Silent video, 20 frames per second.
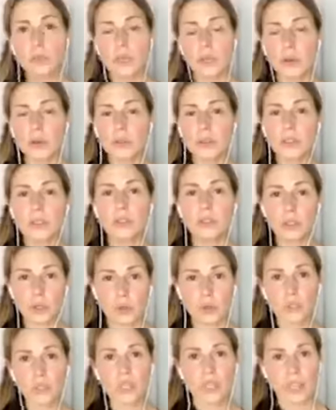building
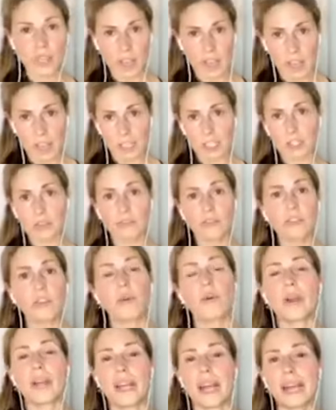those cash
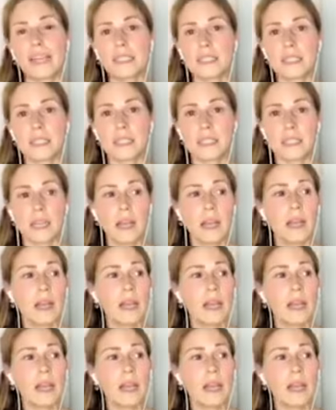flowing assets